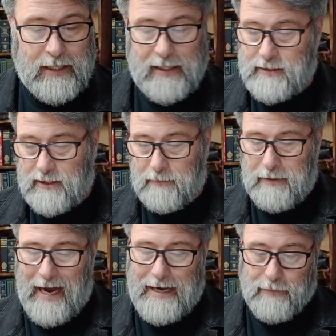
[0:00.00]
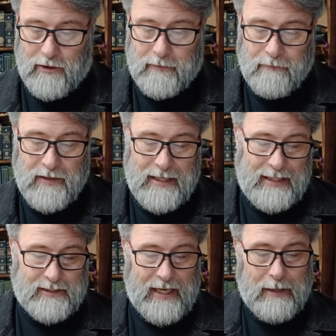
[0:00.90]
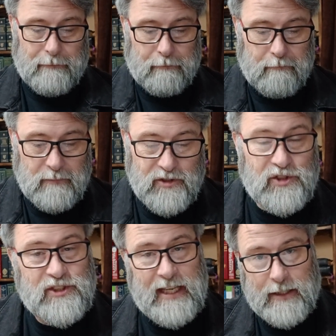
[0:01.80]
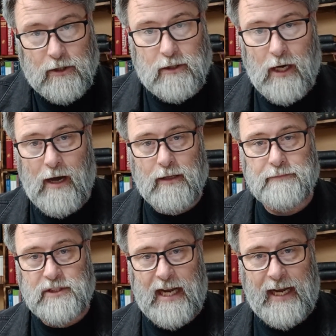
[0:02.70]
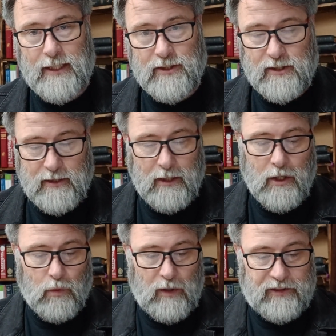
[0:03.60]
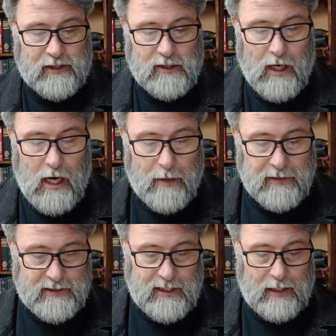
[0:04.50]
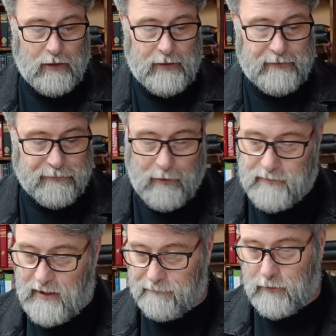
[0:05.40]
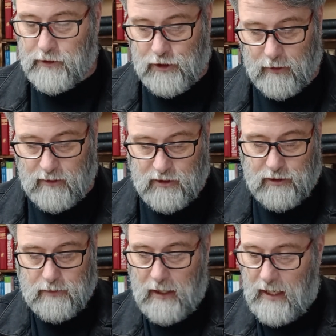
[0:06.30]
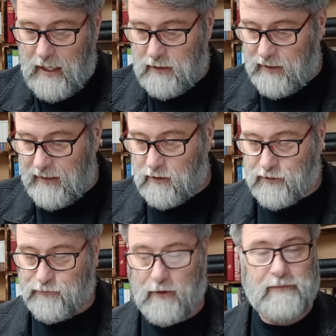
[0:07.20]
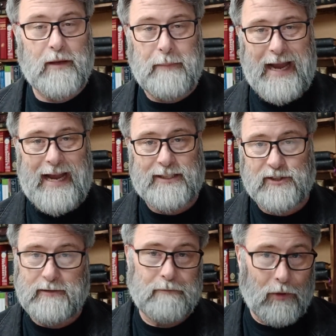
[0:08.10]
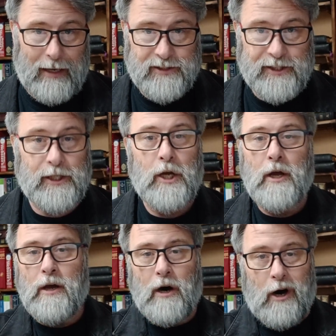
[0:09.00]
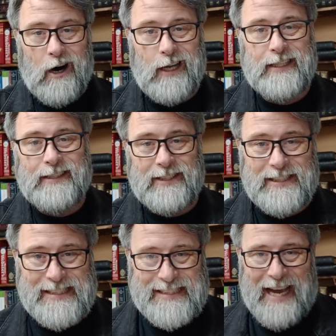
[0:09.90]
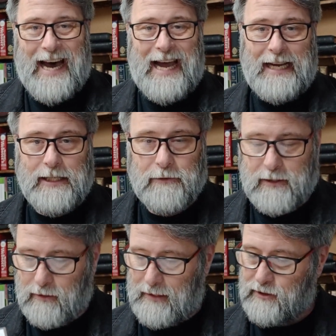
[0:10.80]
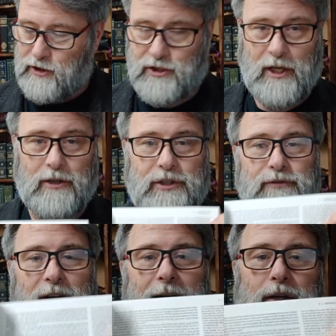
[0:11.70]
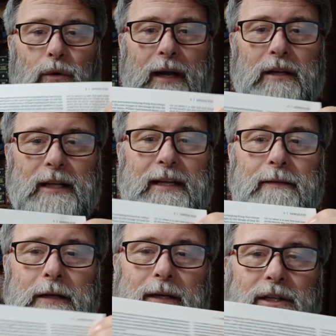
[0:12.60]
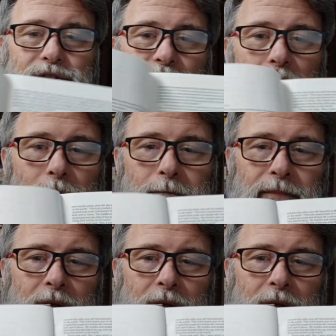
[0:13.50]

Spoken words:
get into the Bible, it's a single column text with the commentary from different church leaders from the past and present on the side. I want to go ahead and show you very quickly. So